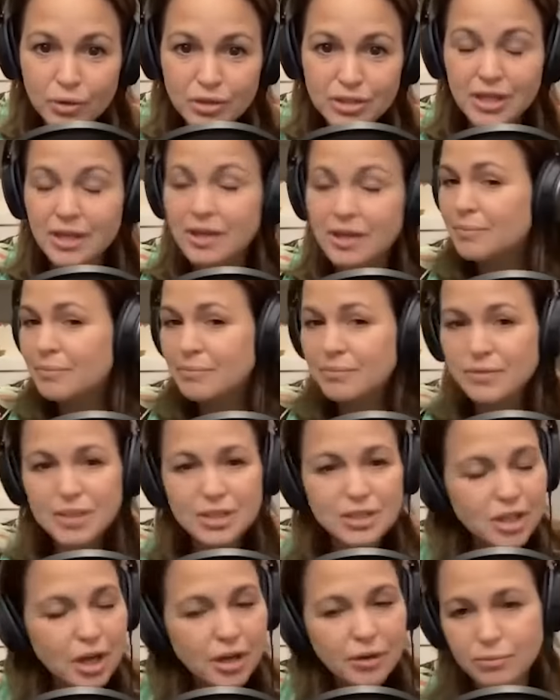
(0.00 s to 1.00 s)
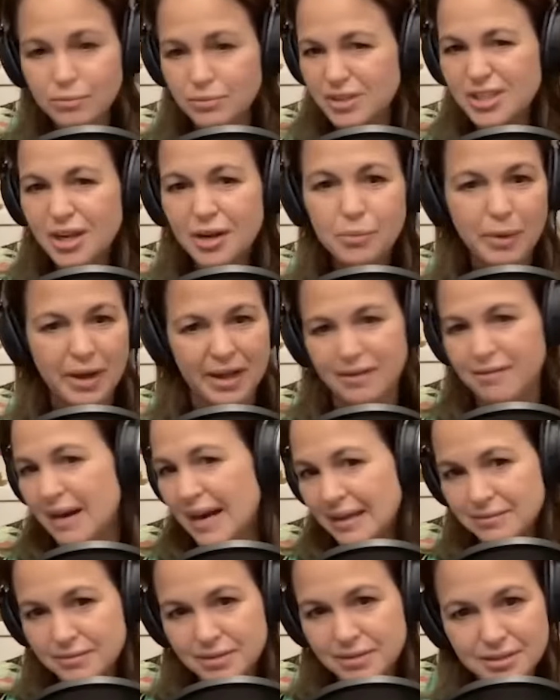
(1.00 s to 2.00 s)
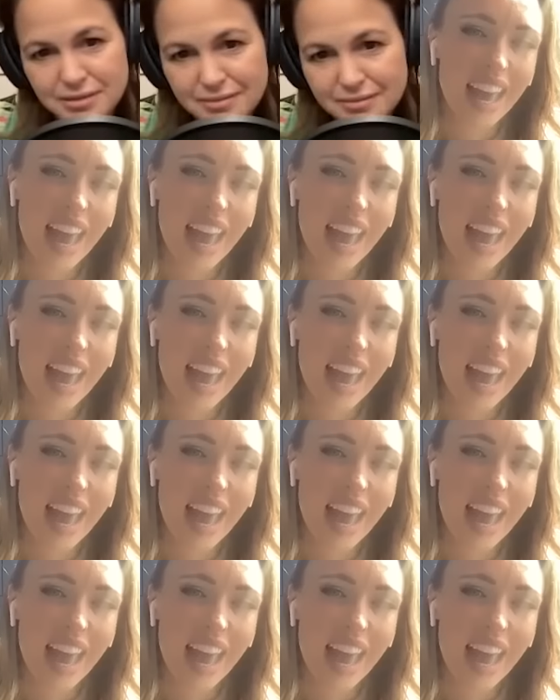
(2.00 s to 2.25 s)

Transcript: older you don't you don't wait around